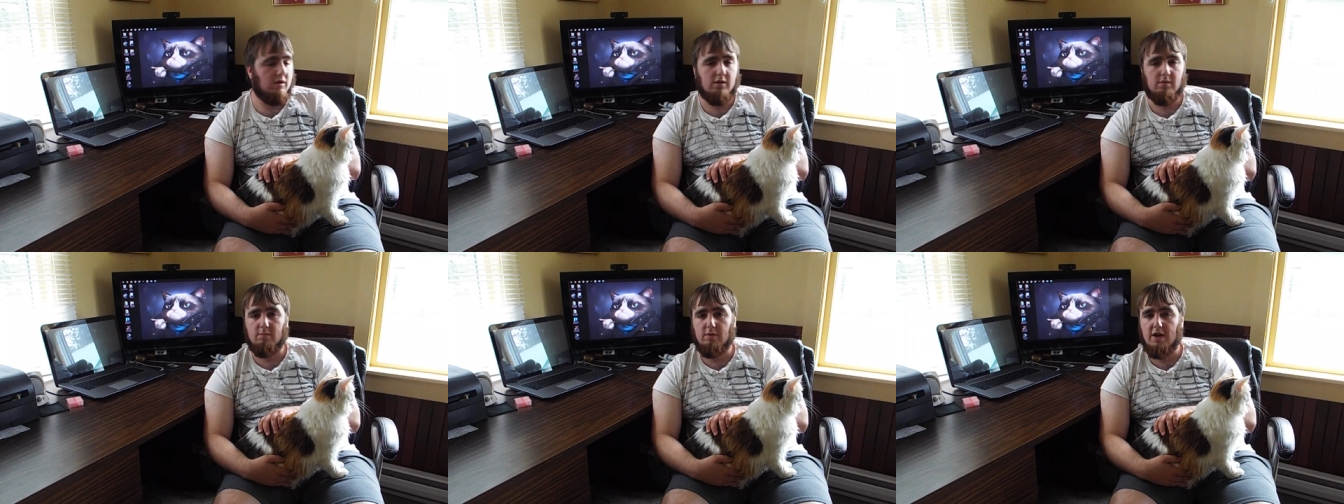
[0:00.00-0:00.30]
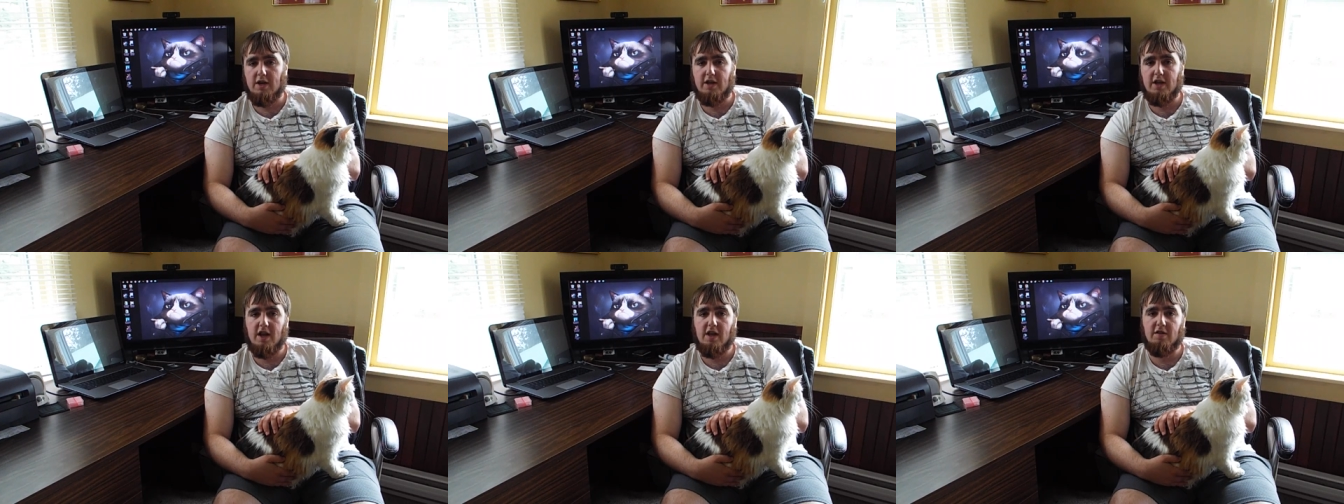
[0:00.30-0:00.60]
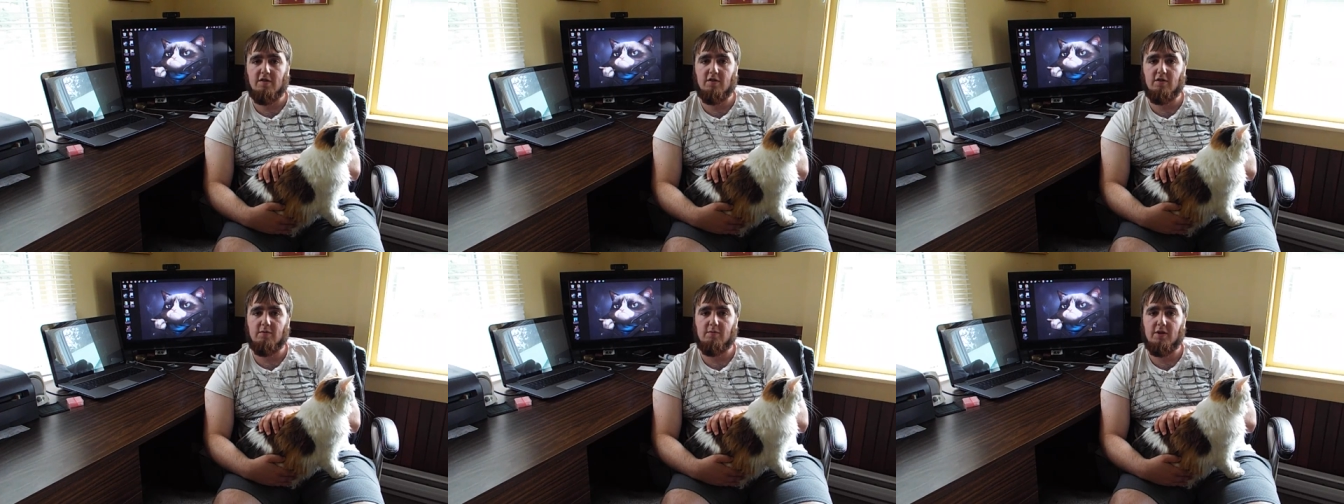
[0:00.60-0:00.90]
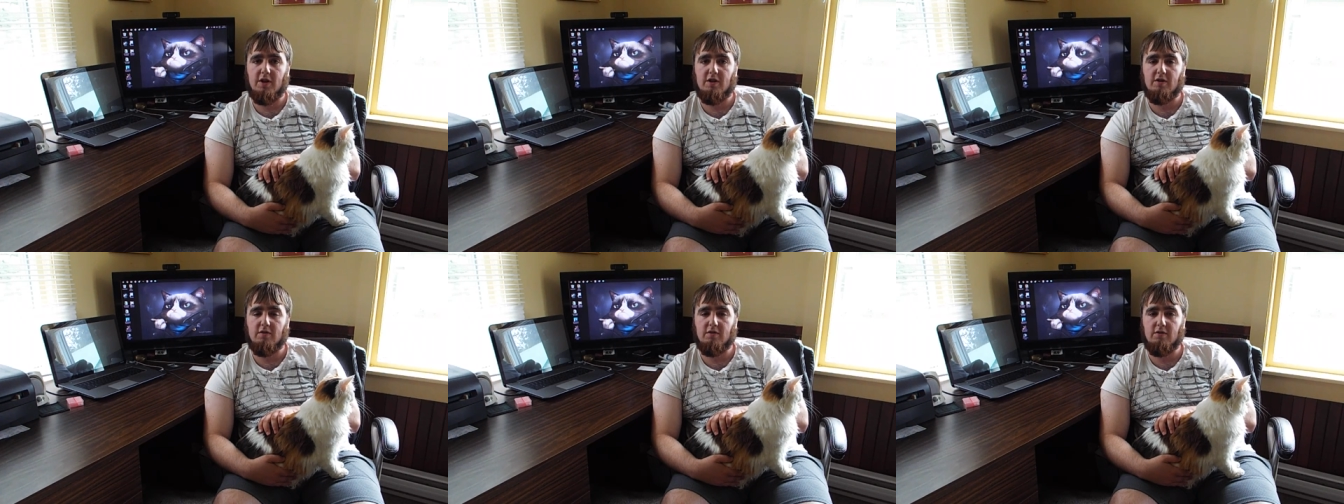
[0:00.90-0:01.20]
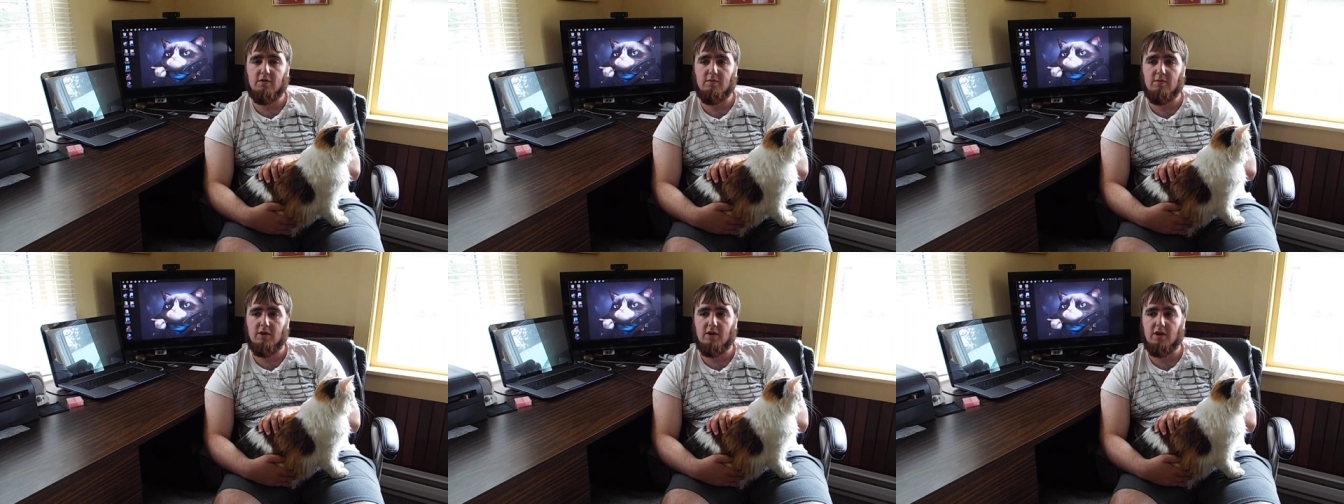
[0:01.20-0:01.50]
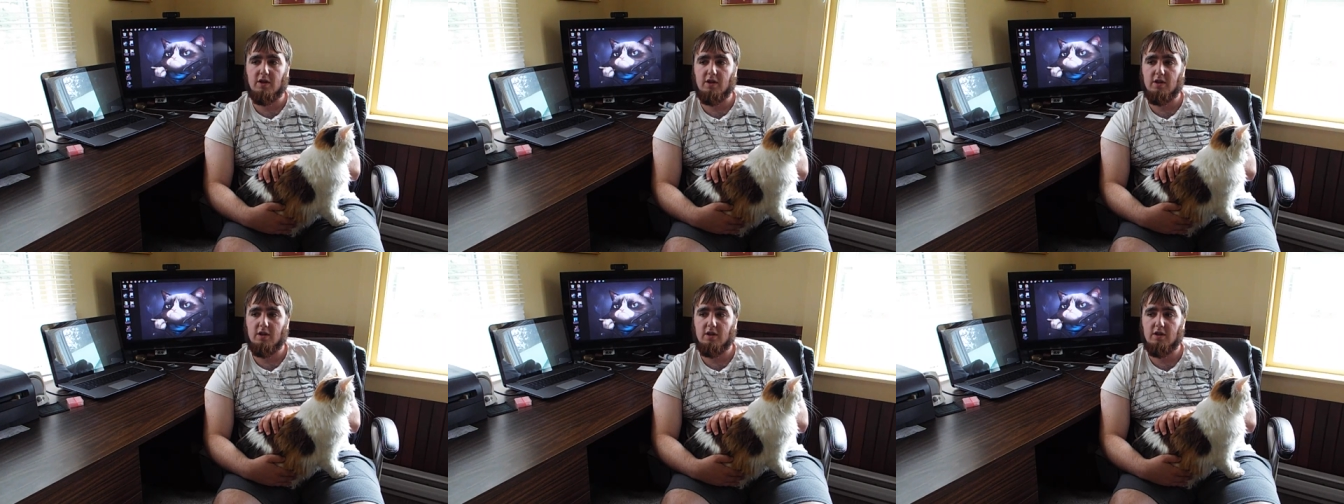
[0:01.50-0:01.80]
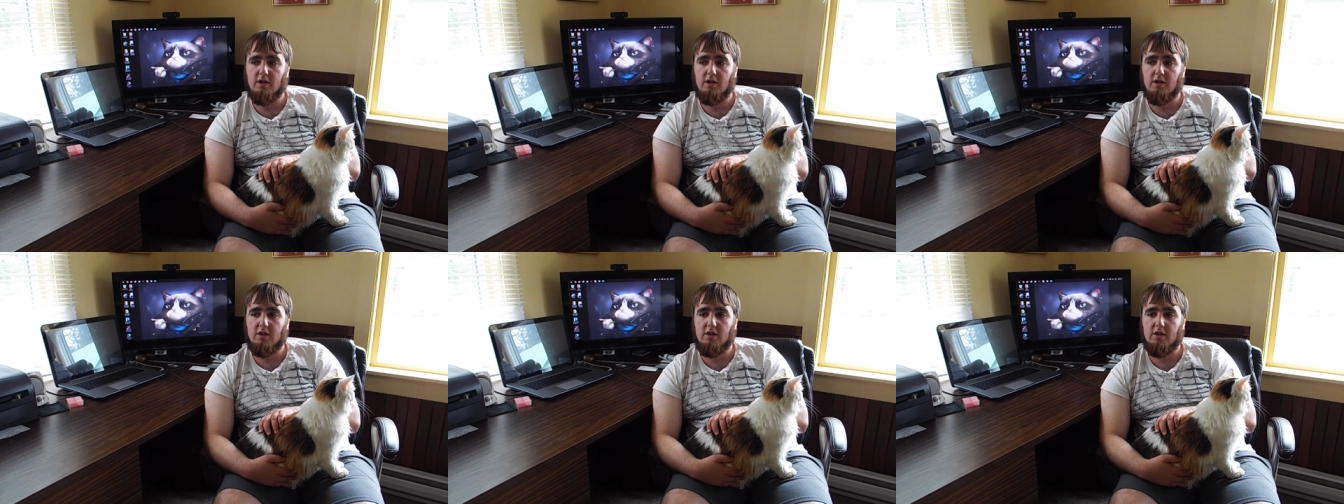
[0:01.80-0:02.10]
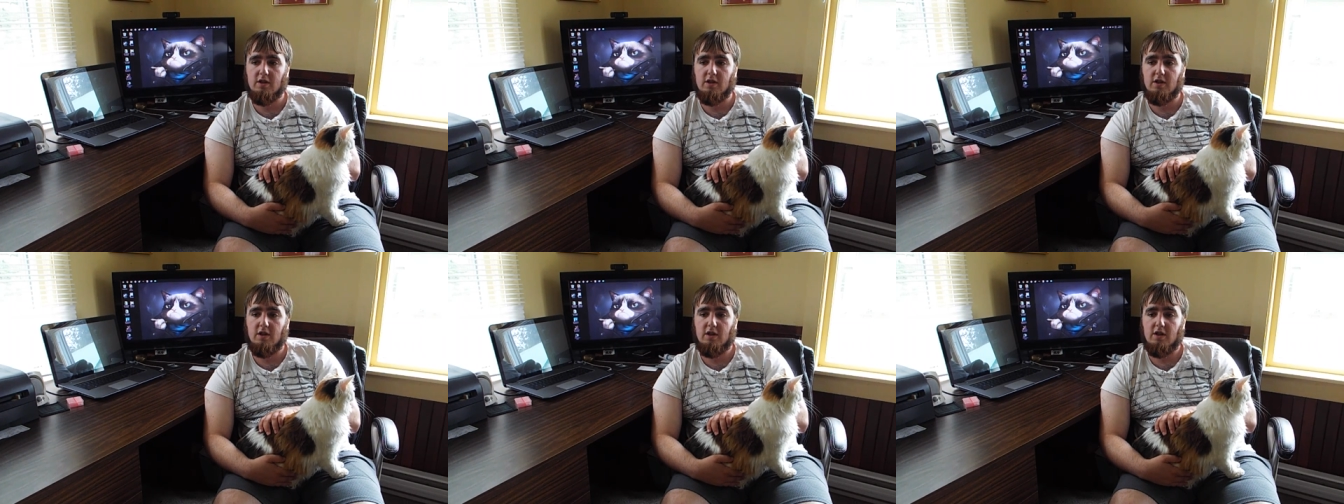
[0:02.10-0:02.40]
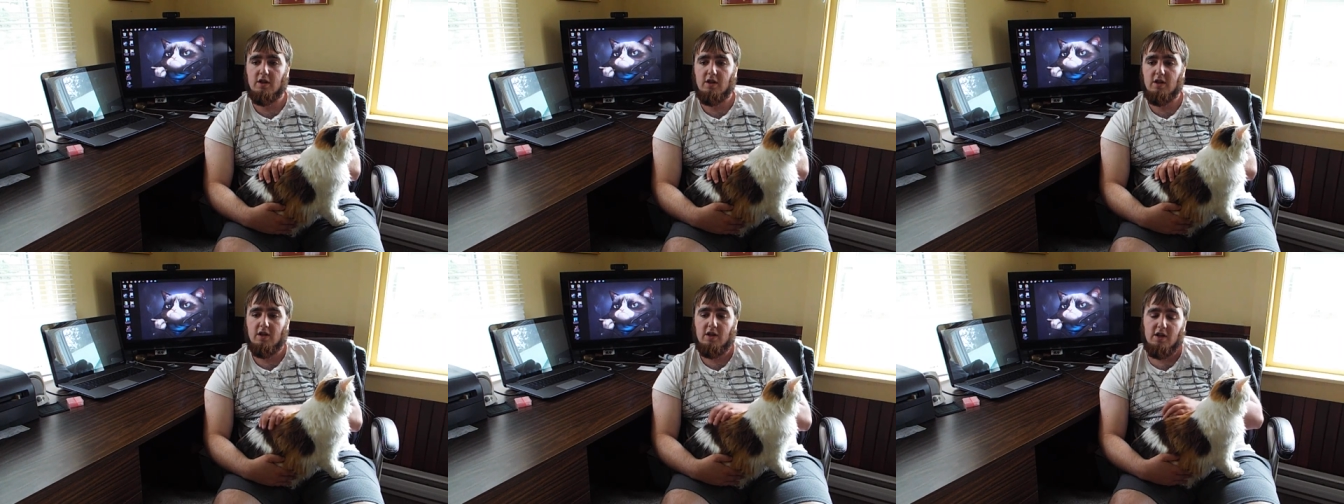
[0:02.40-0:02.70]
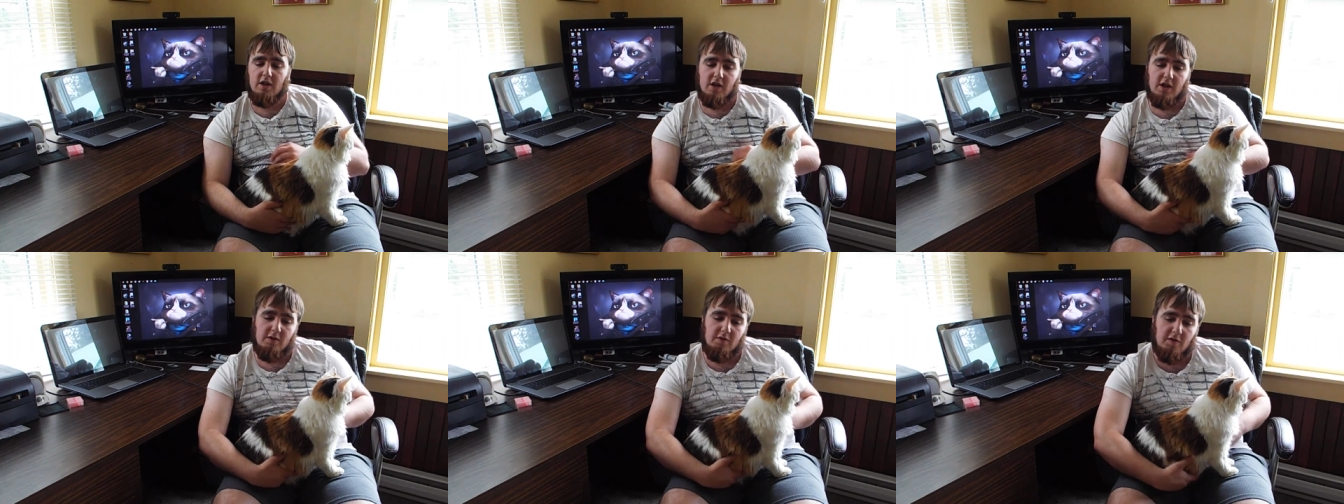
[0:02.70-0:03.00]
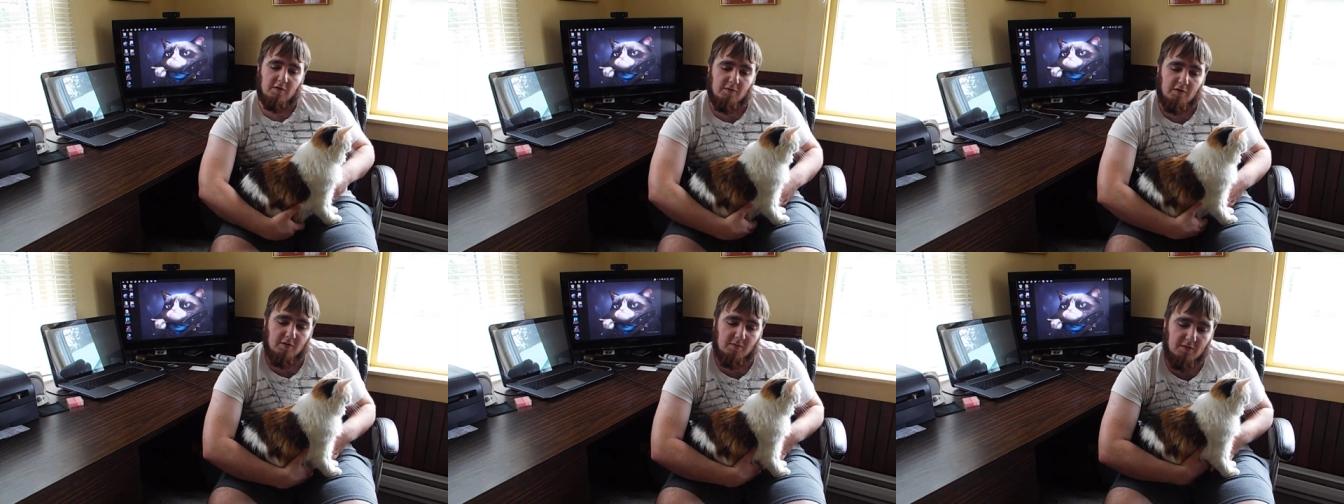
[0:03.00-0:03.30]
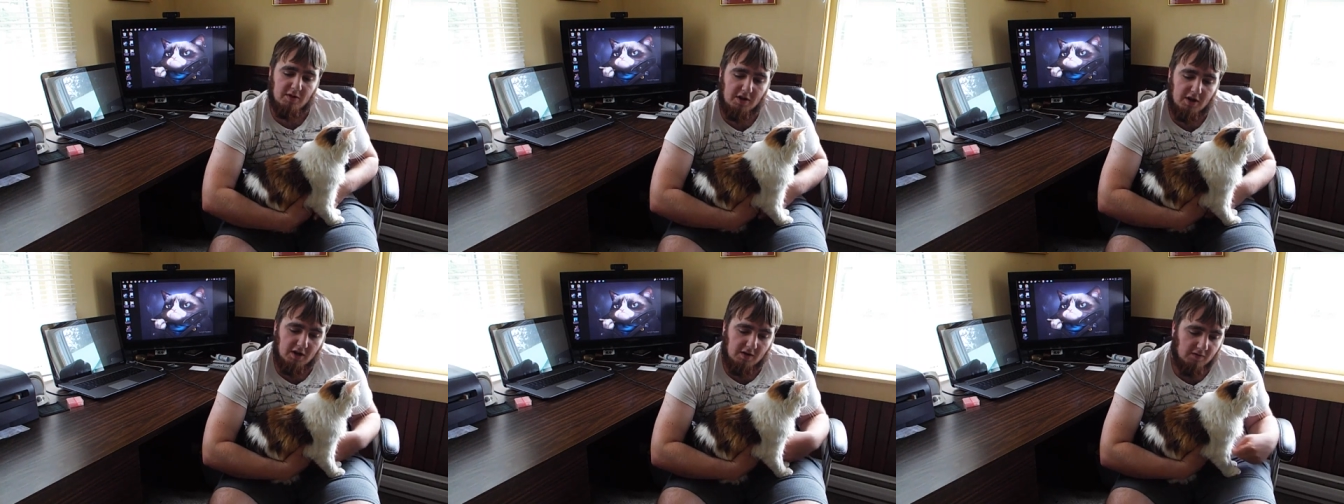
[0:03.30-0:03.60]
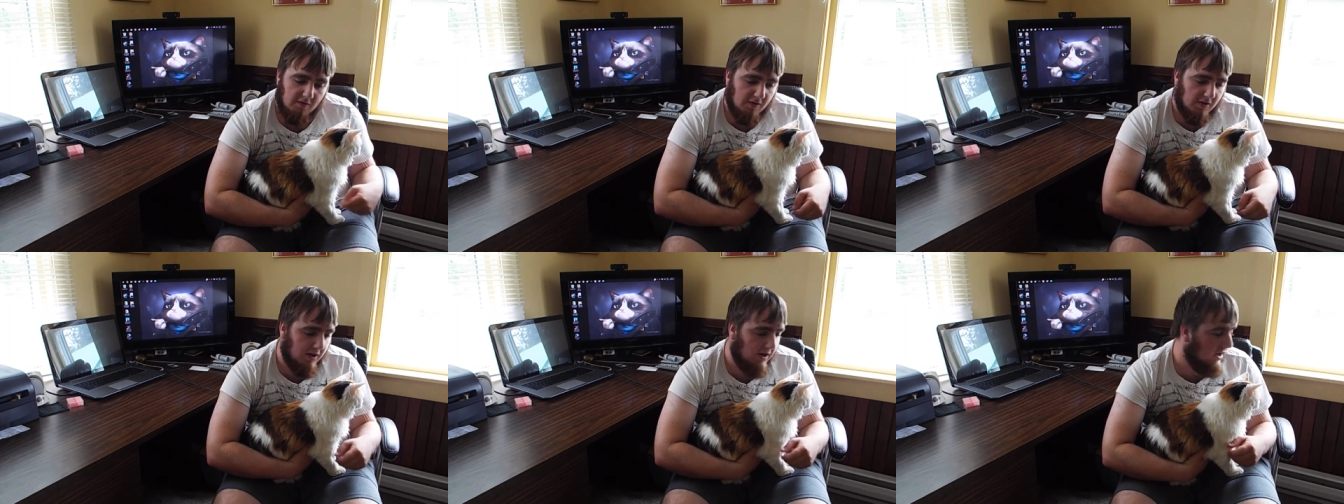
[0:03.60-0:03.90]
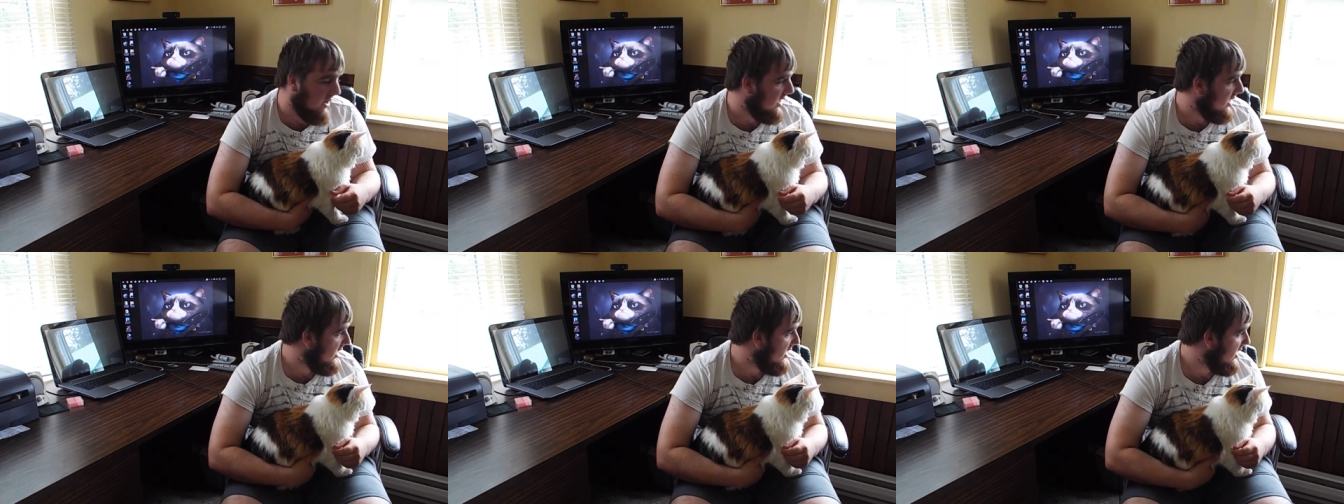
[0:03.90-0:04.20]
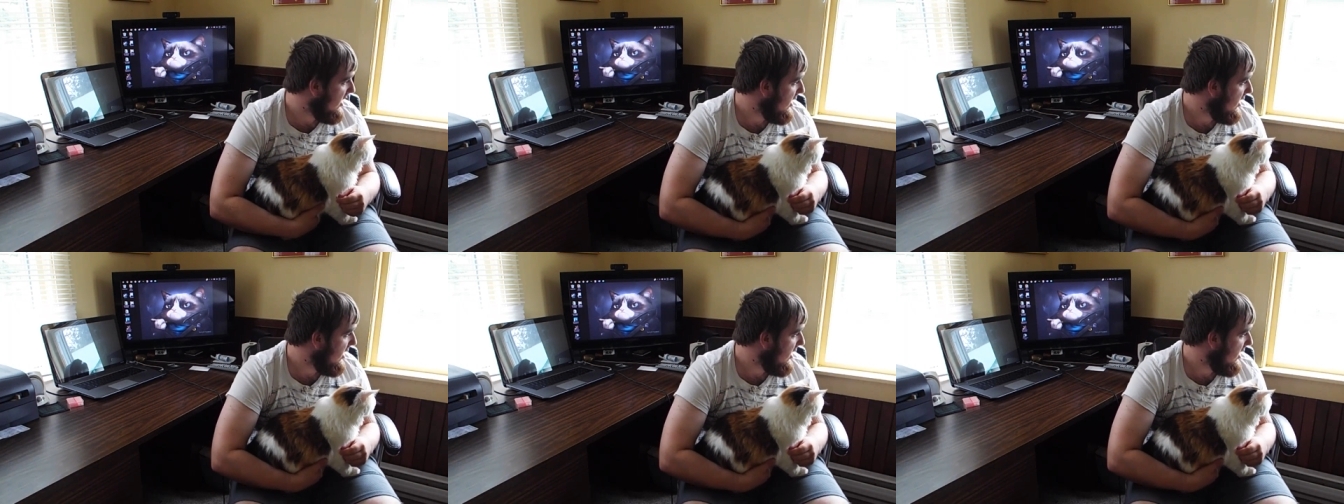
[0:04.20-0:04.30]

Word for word: My dad's home, and I don't know why. He was supposed to be gone for the day.